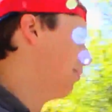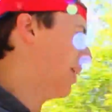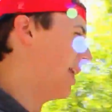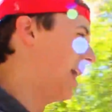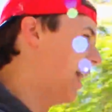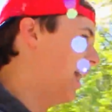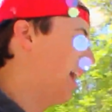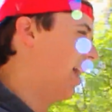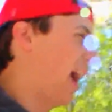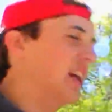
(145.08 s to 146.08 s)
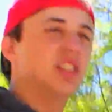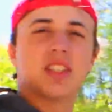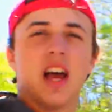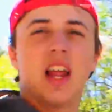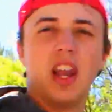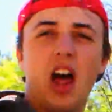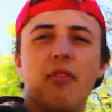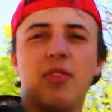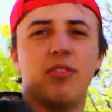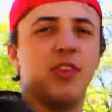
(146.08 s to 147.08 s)
But I
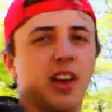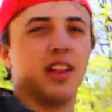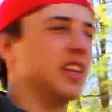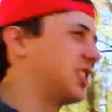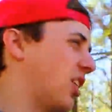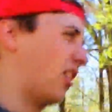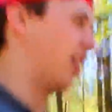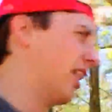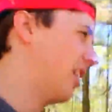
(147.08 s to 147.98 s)
love the feel of this car.